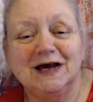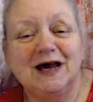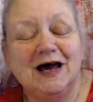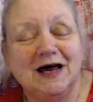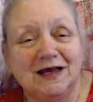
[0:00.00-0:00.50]

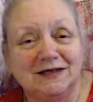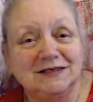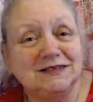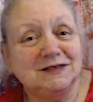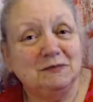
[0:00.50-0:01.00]
and
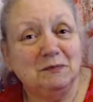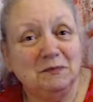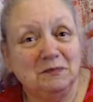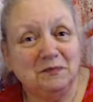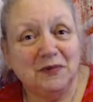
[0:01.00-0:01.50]

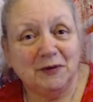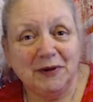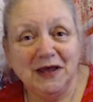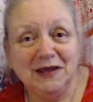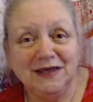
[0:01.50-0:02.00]
bye
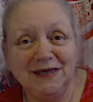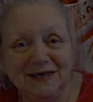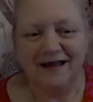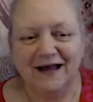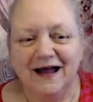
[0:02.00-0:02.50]
bye.
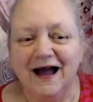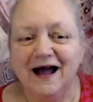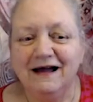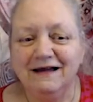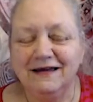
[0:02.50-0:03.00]

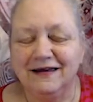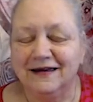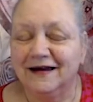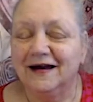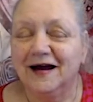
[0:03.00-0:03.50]
Hi,
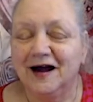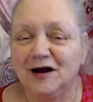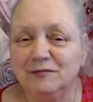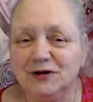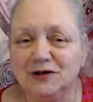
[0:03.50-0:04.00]
I'm
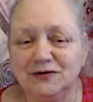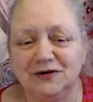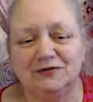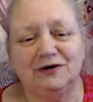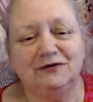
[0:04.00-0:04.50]

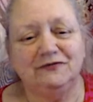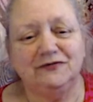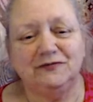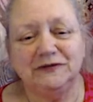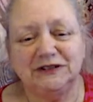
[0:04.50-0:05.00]
Lunarcraft
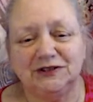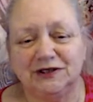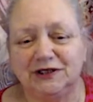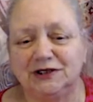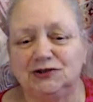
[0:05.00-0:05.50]
from
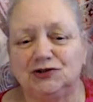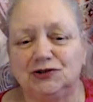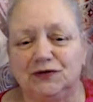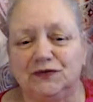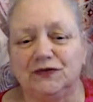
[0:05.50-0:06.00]
Psychic
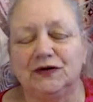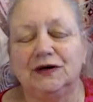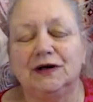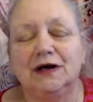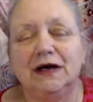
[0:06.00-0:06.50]
Truth,
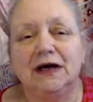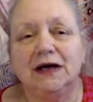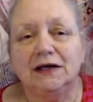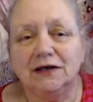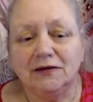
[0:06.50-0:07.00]

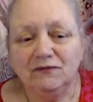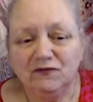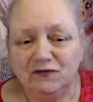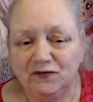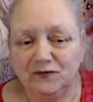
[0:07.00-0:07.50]
and I'm
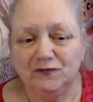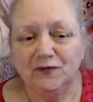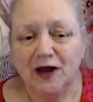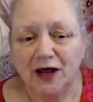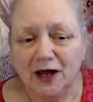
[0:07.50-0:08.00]

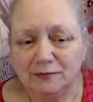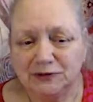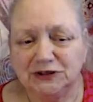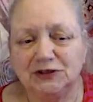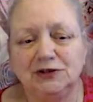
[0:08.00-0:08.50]

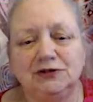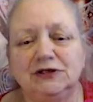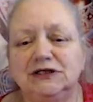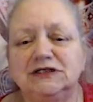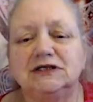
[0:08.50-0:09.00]
absolutely
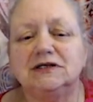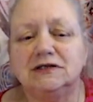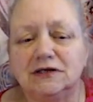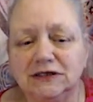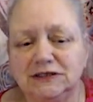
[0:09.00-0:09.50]

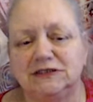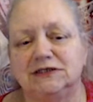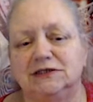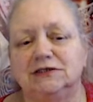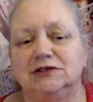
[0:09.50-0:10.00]
delighted
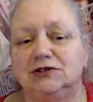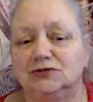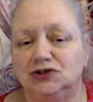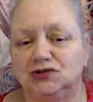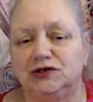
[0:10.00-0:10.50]
you're
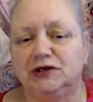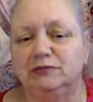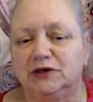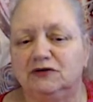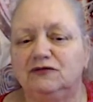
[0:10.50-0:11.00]
joining
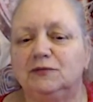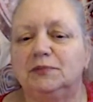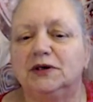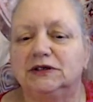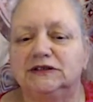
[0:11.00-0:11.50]
me for
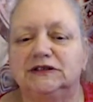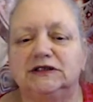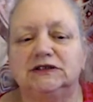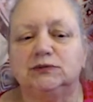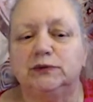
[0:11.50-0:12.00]

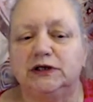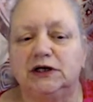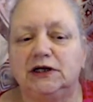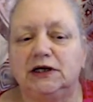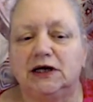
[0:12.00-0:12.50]
Pisces
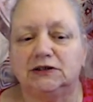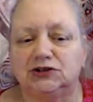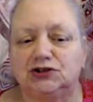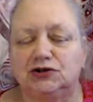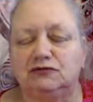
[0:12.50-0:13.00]
Weekly
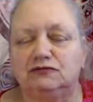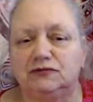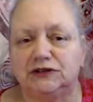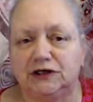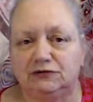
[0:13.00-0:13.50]
Astro
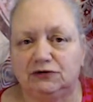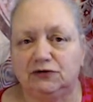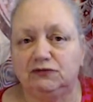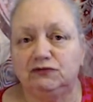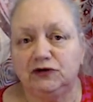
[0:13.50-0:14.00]
tarot
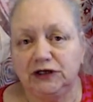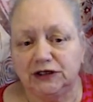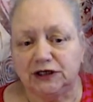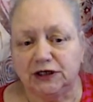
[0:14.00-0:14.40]
reading.